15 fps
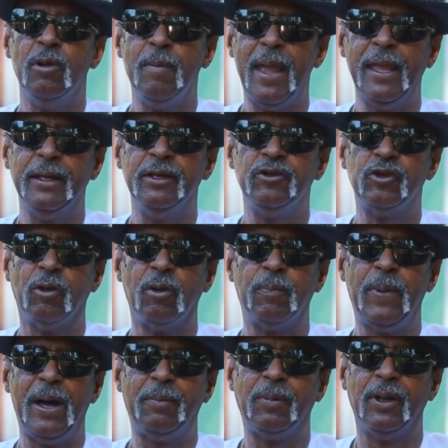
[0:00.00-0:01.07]
remain in general
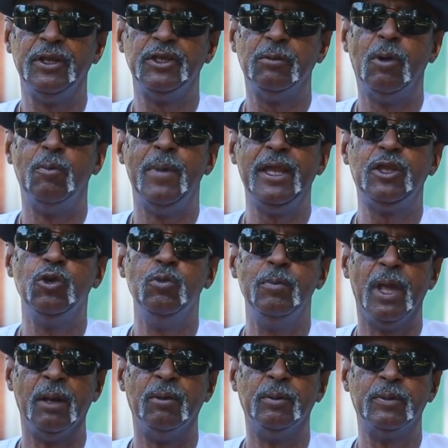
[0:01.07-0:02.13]
population. I'm gonna make you
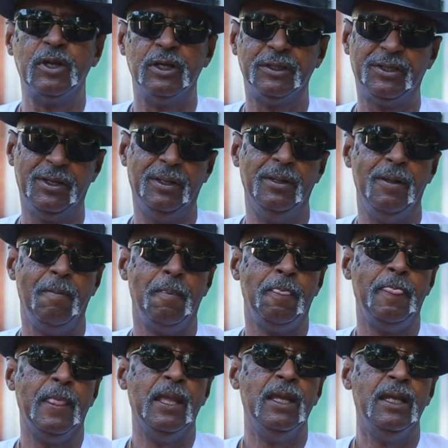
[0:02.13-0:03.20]
minimum custody.
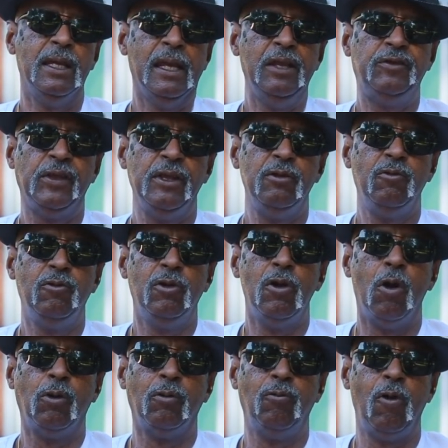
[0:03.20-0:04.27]
Yeah. He said,
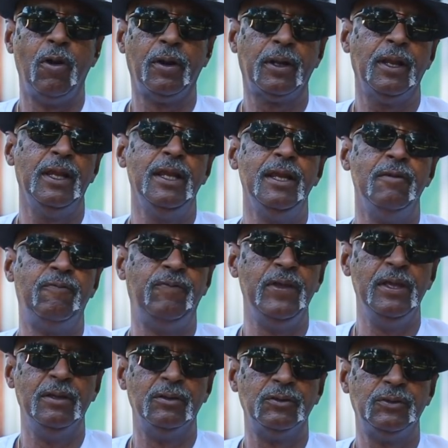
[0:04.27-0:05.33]
go to work in the
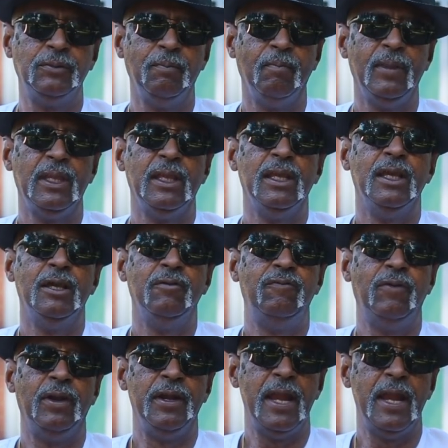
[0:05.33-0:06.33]
fields for